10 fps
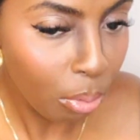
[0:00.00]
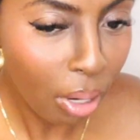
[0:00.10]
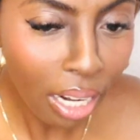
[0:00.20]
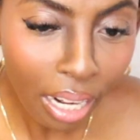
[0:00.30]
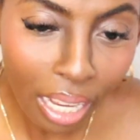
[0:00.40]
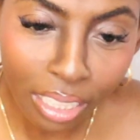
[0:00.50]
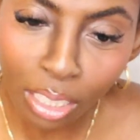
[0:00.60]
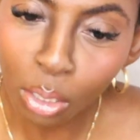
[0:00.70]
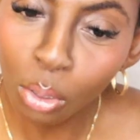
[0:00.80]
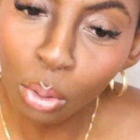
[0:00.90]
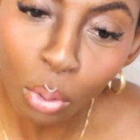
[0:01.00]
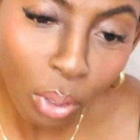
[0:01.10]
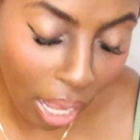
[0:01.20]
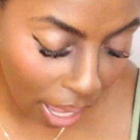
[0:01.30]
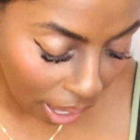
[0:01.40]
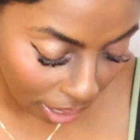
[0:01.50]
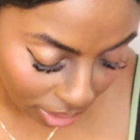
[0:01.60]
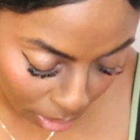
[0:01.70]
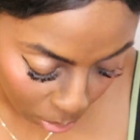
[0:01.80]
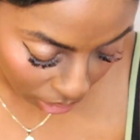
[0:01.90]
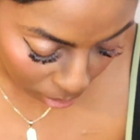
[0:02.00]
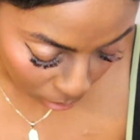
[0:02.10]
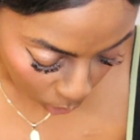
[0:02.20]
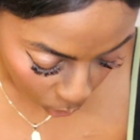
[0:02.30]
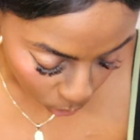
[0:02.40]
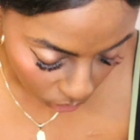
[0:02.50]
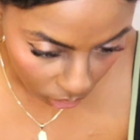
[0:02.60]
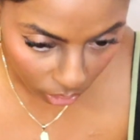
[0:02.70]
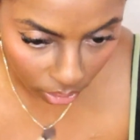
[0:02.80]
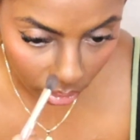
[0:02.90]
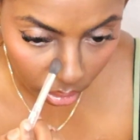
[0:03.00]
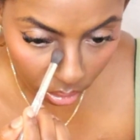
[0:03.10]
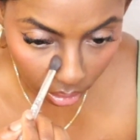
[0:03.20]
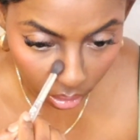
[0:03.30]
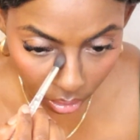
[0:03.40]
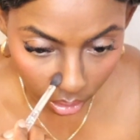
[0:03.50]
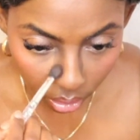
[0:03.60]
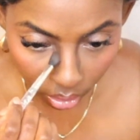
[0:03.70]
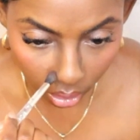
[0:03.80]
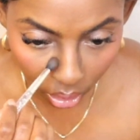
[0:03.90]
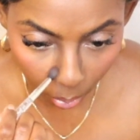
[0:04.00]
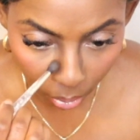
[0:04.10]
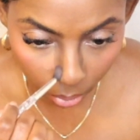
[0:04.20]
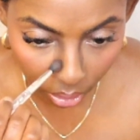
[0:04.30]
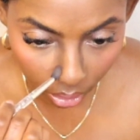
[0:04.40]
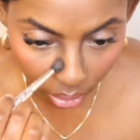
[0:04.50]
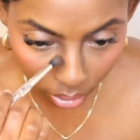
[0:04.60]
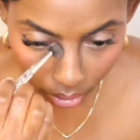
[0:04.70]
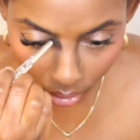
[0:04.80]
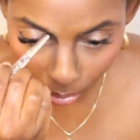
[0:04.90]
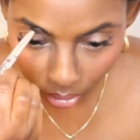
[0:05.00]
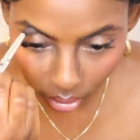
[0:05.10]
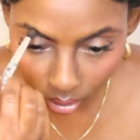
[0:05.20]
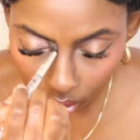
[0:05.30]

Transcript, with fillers: Why did I just do that? I just messed up the whole look. Let me blend it out a little bit.